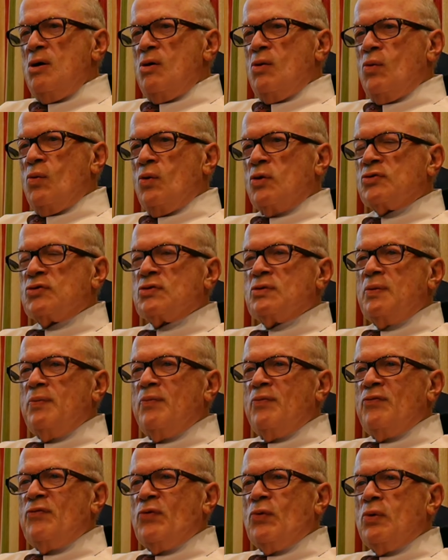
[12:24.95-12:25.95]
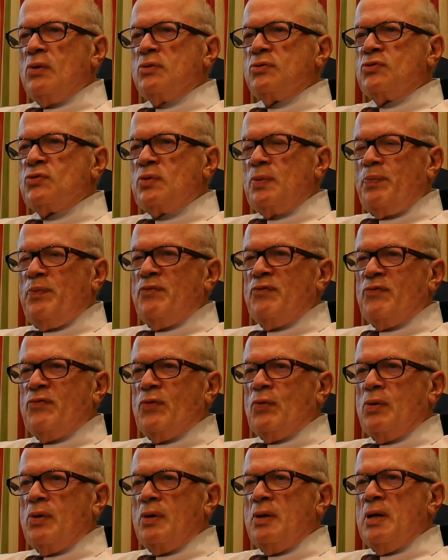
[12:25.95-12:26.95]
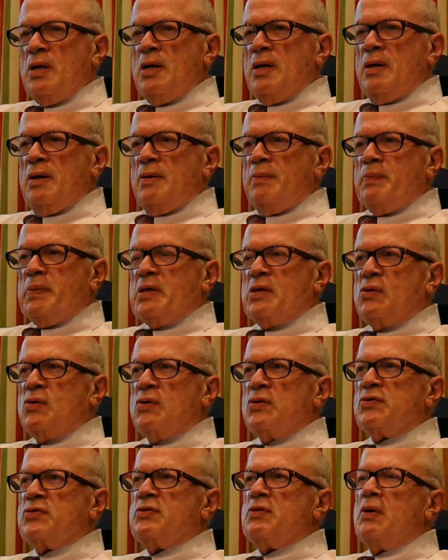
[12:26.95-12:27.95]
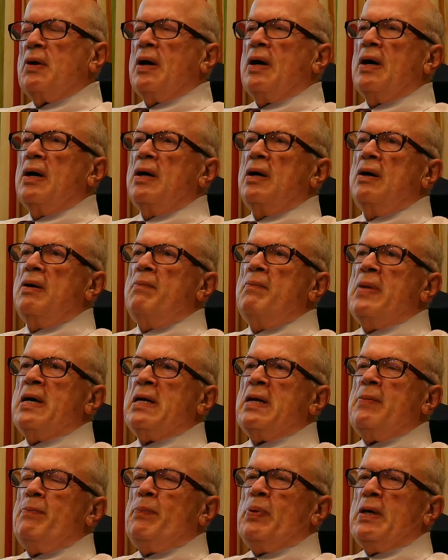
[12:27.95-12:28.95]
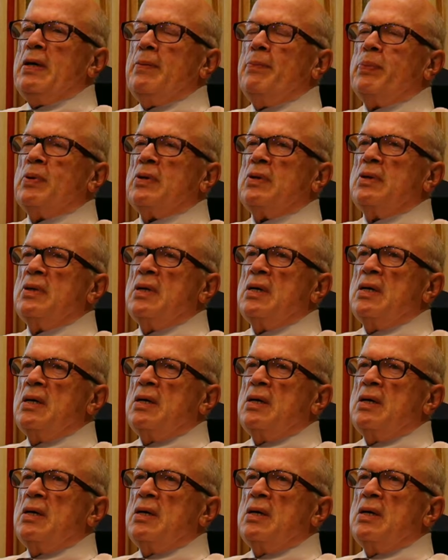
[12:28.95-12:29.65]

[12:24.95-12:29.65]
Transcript: or slip and fall and trip and fall because many people